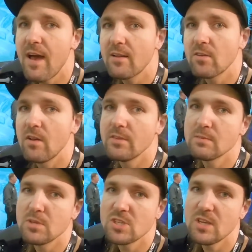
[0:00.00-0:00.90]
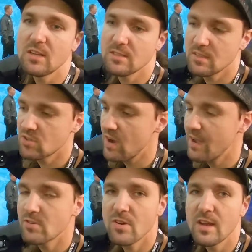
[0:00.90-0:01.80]
factor on this machine is the
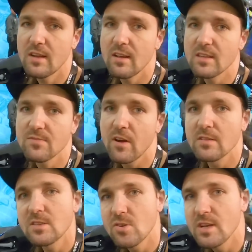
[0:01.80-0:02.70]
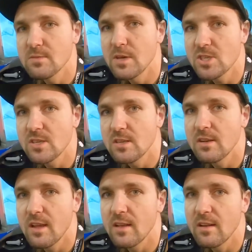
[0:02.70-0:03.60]
drivetrain as far as the transmission
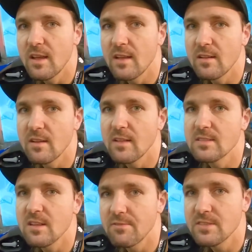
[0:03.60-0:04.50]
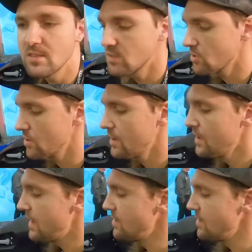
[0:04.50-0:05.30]
and, and, and stuff is concerned.